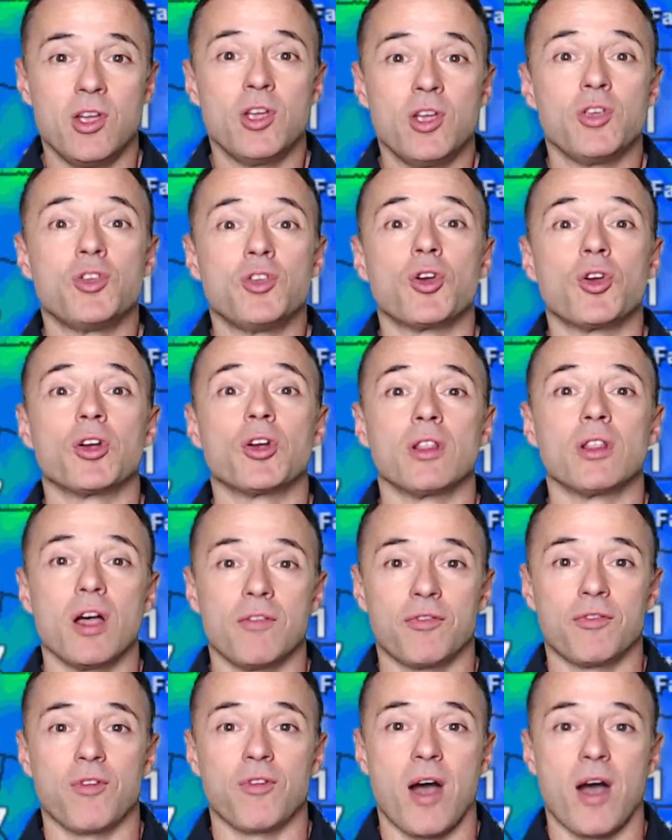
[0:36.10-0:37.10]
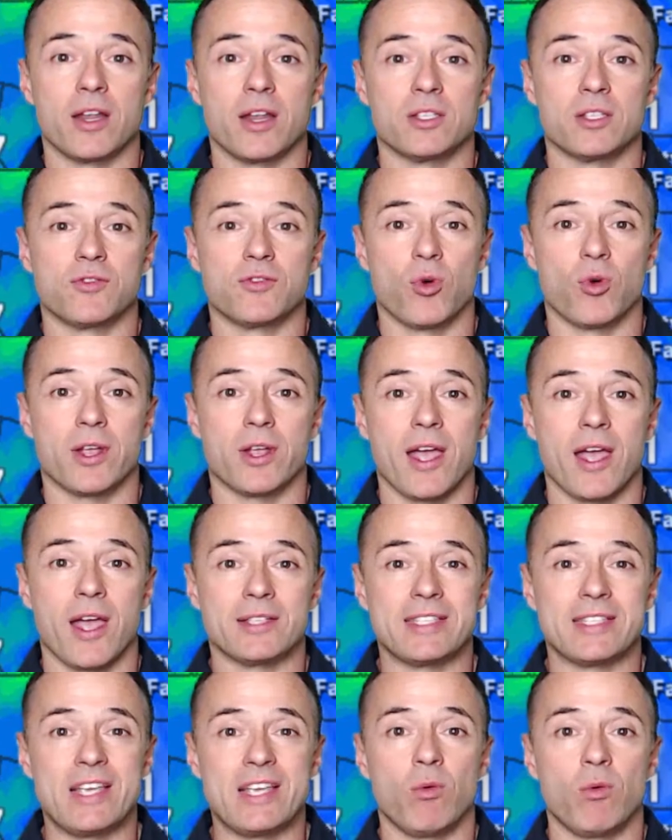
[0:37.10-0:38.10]
you're going to love Friday's
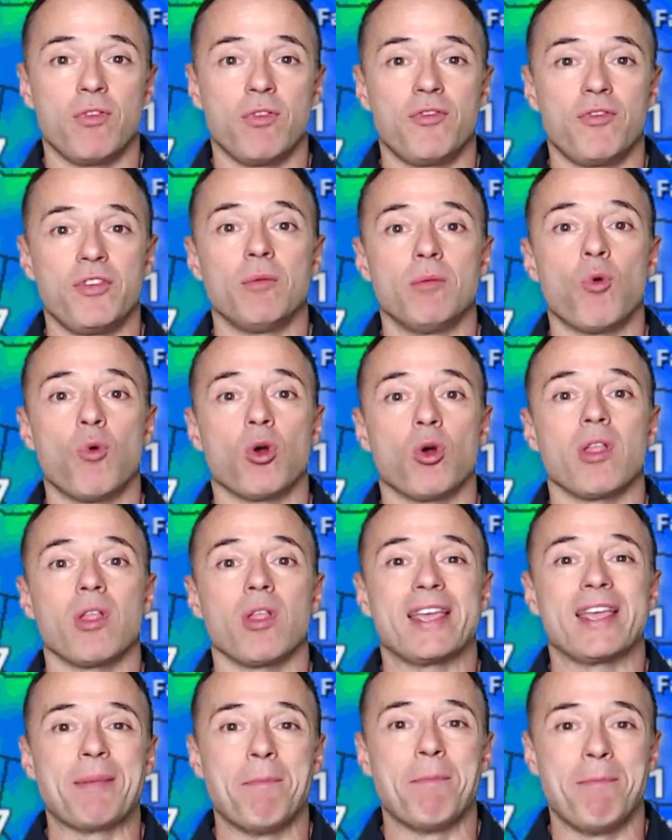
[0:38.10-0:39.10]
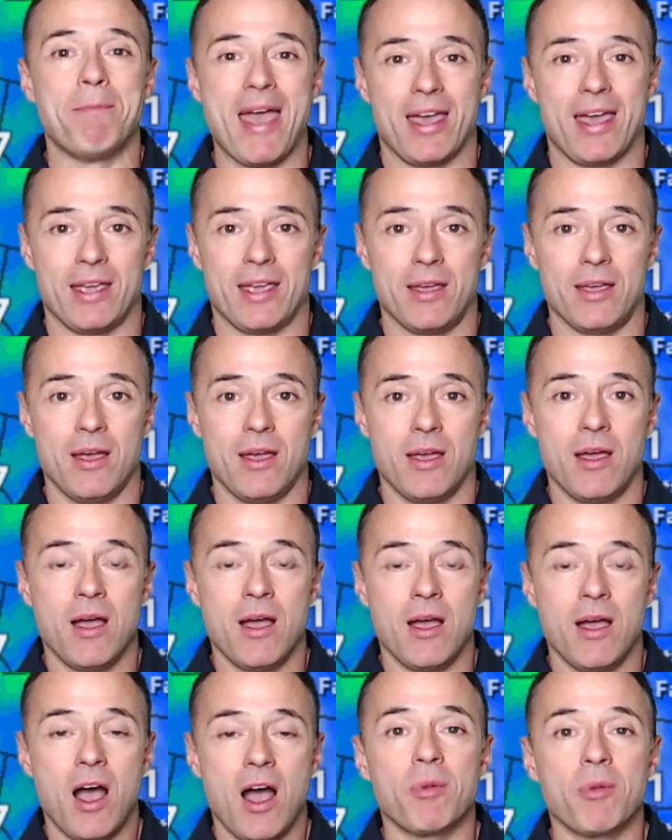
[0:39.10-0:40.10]
forecast. It will feel more like May.
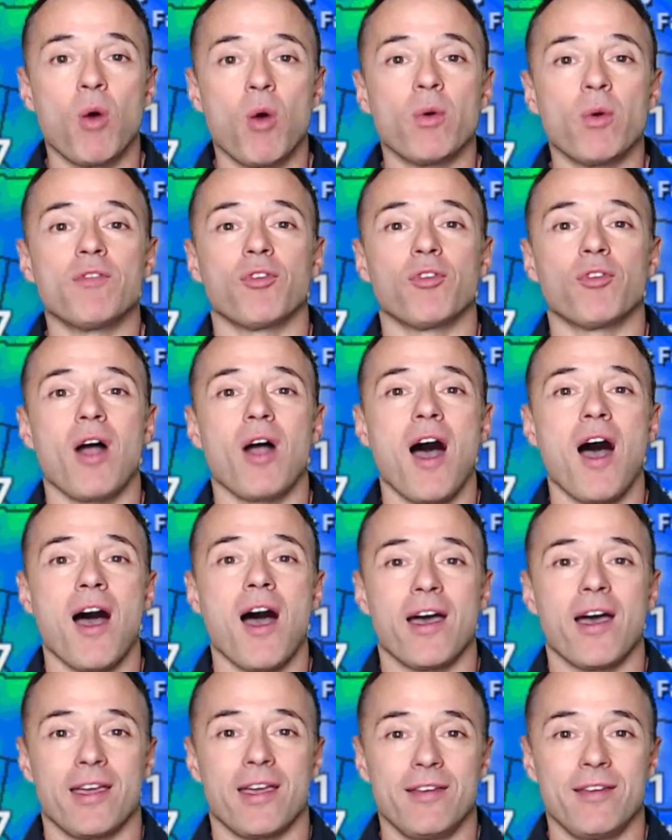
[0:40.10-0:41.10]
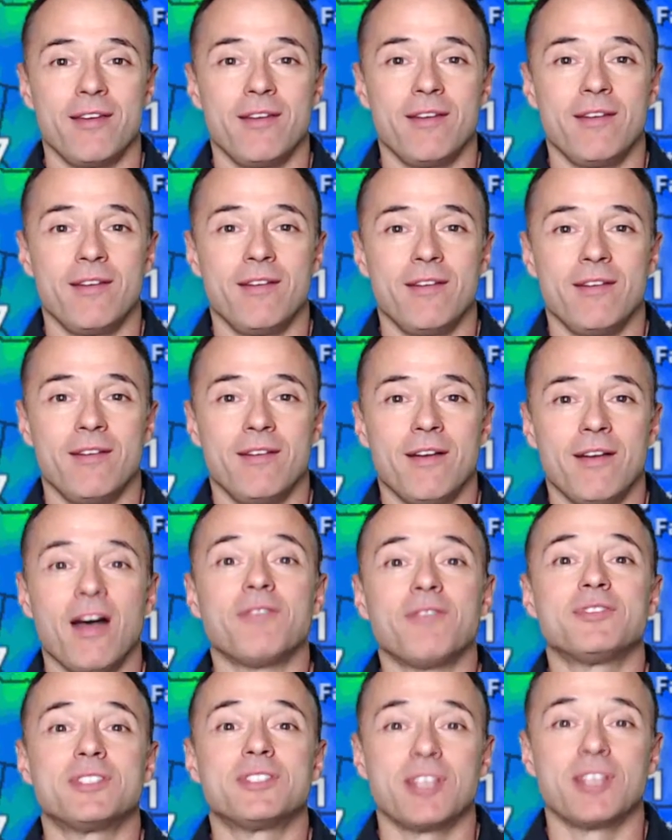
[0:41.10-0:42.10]
I'm going for a high
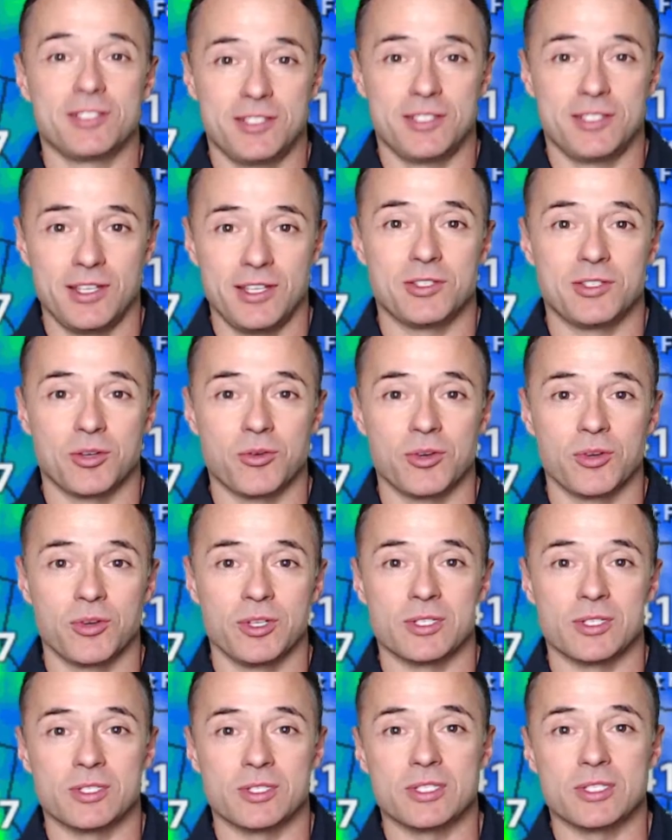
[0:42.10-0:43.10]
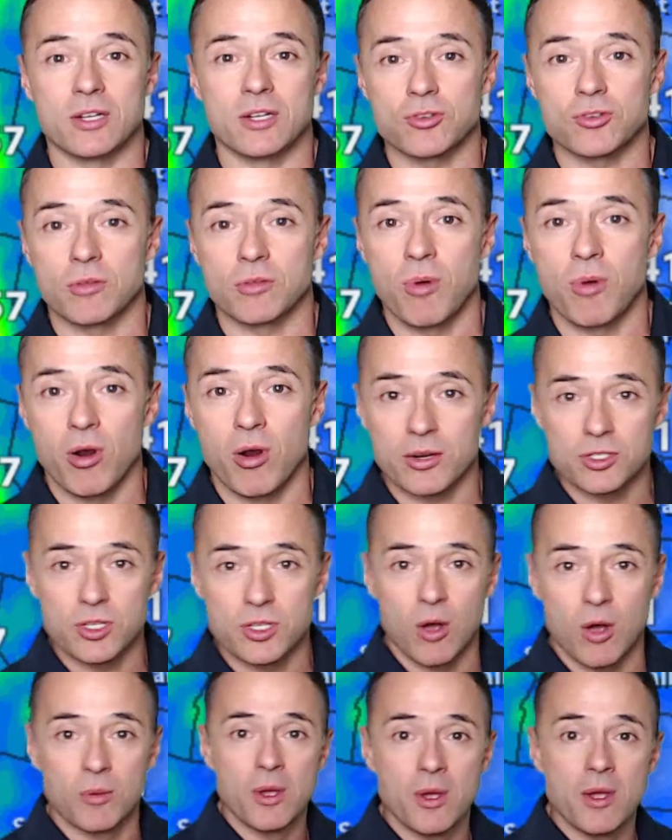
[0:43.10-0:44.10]
of 68 degrees in Central Park.
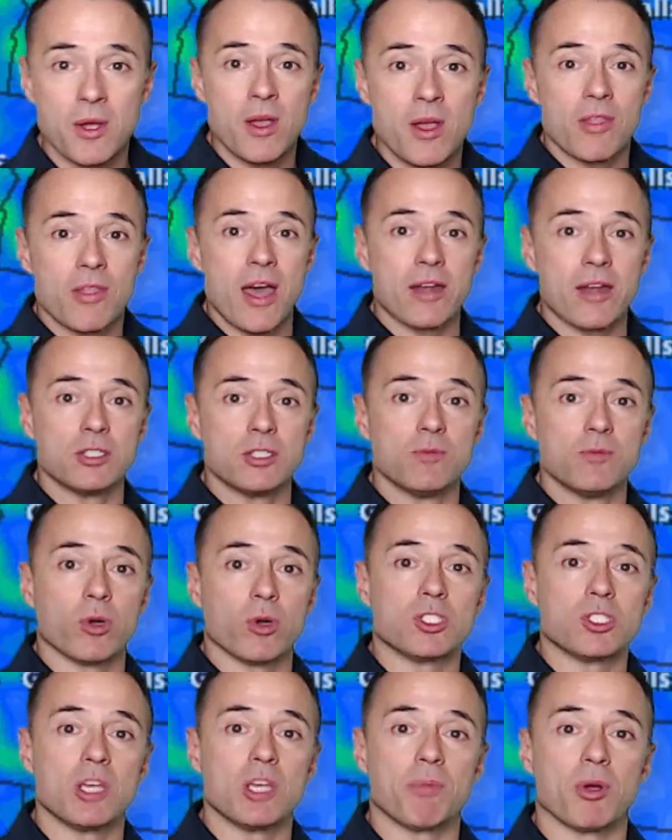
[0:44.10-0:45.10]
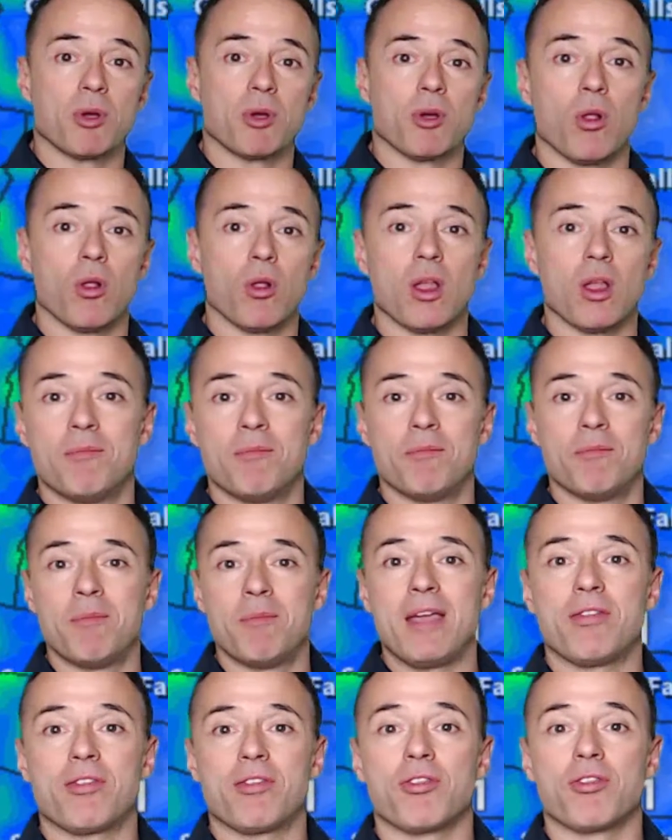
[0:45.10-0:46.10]
So that is more typical of
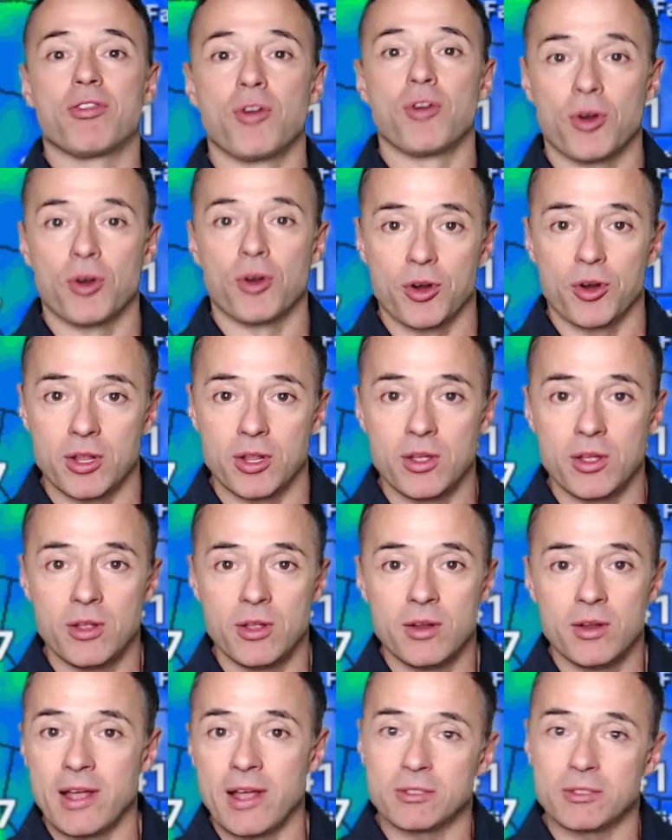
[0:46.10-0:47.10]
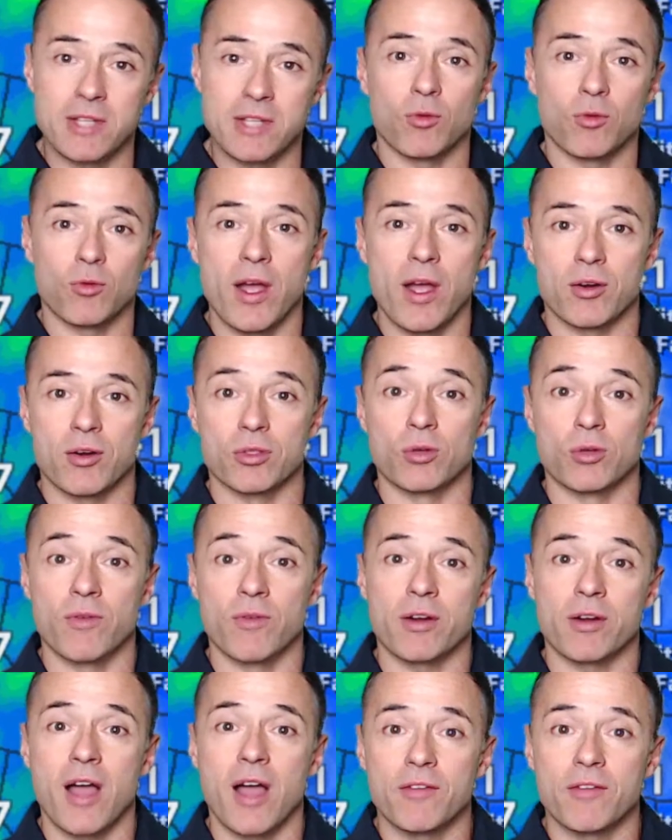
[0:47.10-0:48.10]
May 3rd. Now, it's not a record. The
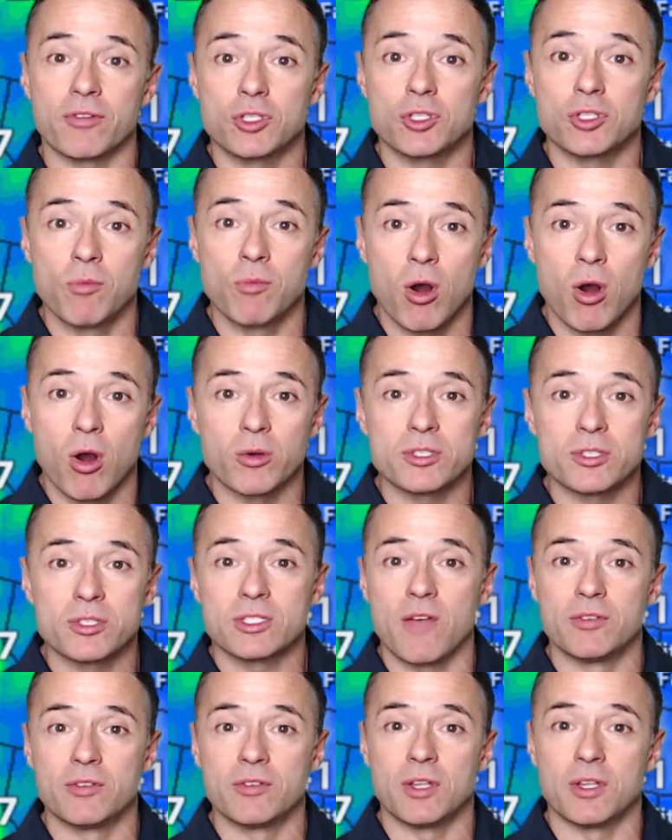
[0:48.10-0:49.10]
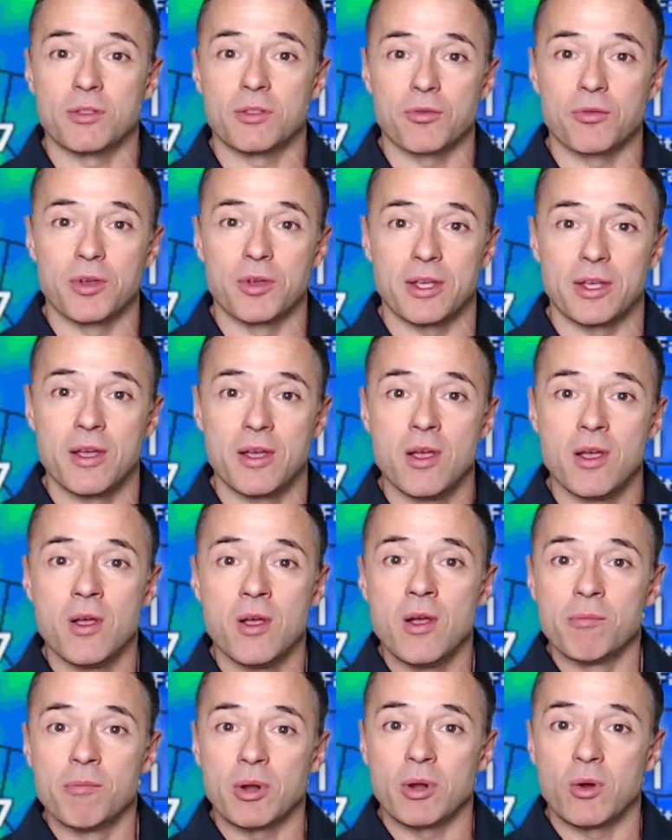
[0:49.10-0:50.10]
record high for tomorrow is 73.
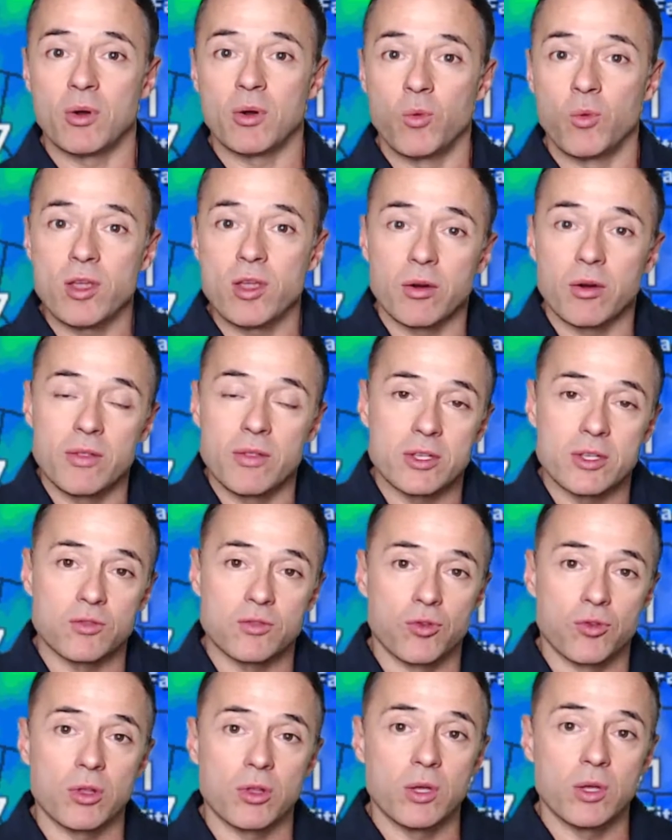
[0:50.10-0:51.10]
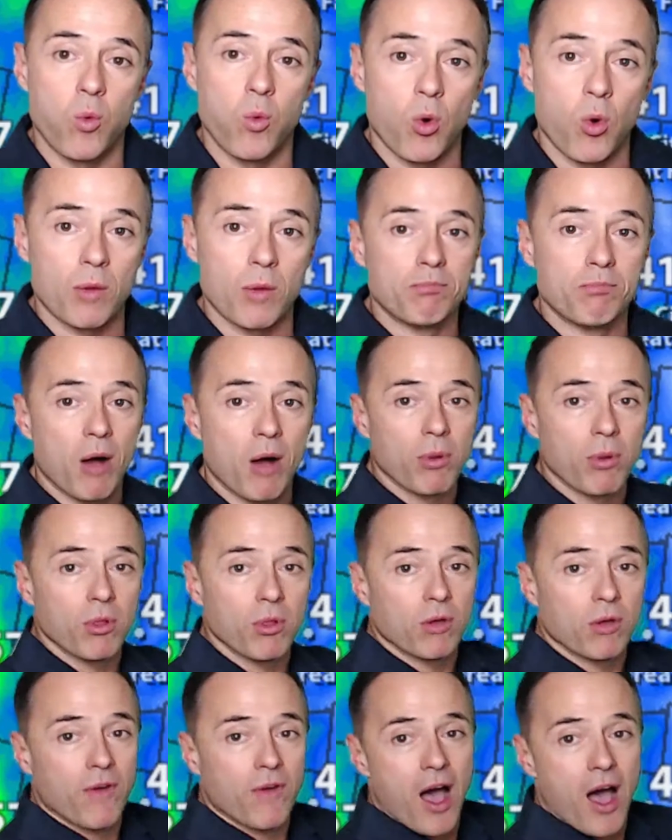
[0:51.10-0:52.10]
But we are in this really warm bubble
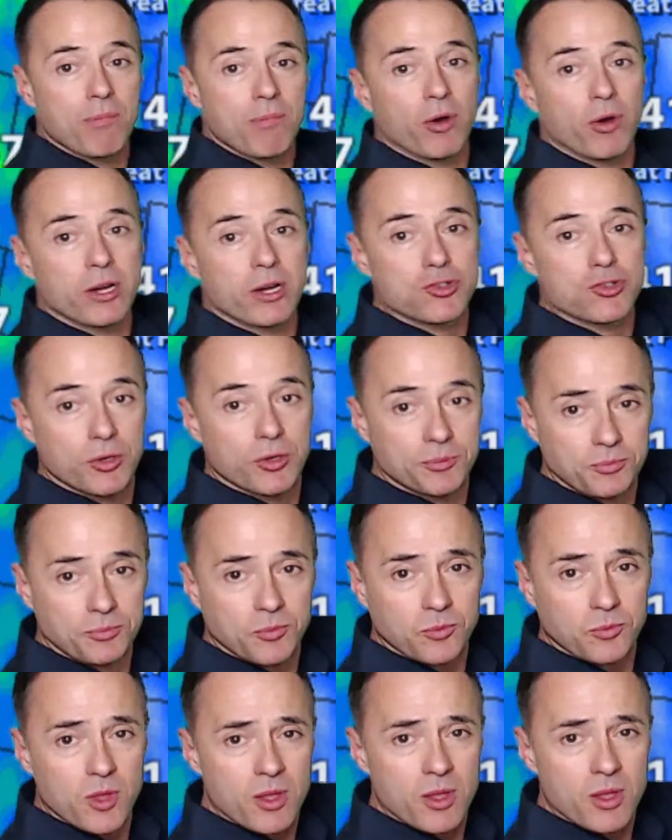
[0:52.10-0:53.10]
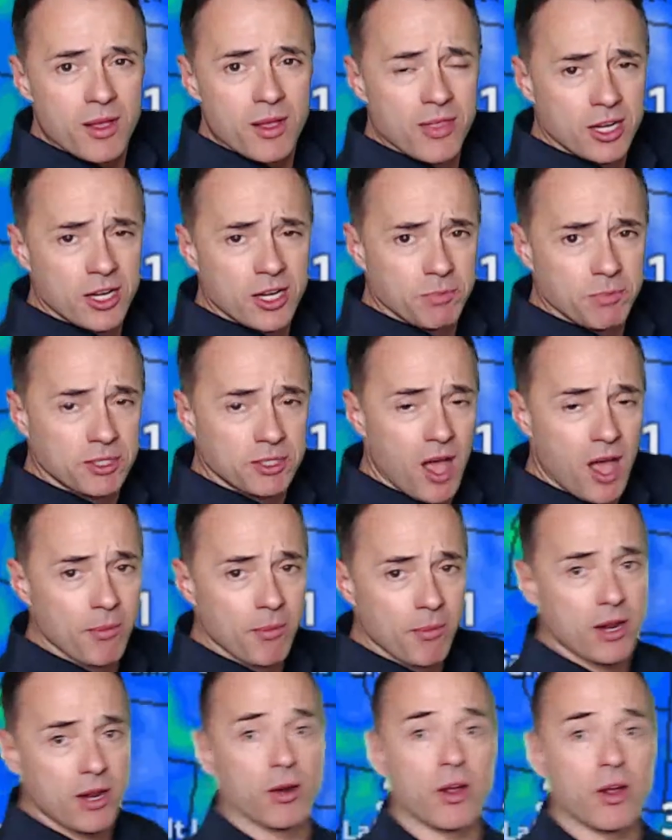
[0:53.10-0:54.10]
of high pressure that has been
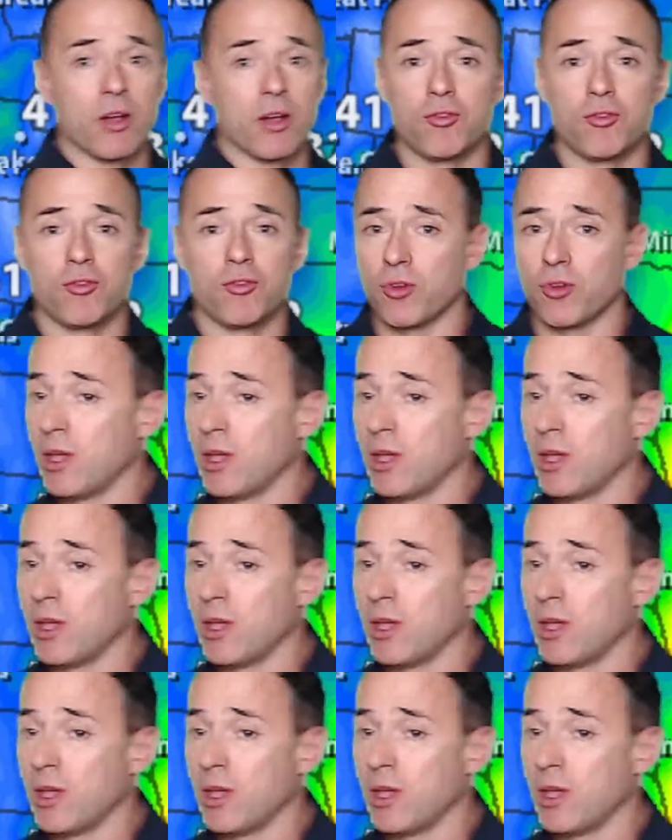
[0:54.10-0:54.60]
dominating our country.